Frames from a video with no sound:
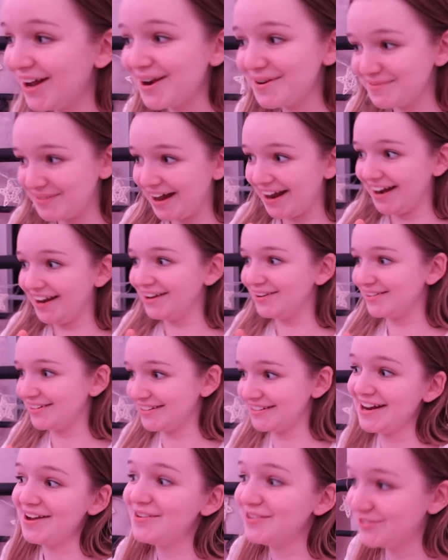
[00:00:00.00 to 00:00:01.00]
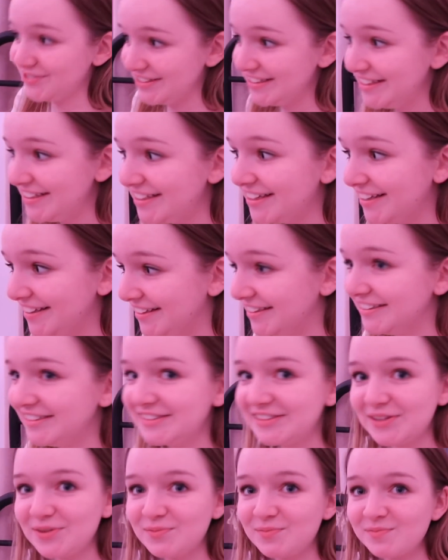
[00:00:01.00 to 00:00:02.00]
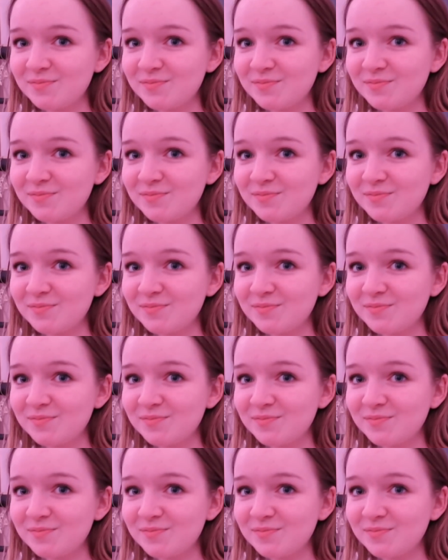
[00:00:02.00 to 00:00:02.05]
Talk about it. That was ridiculous.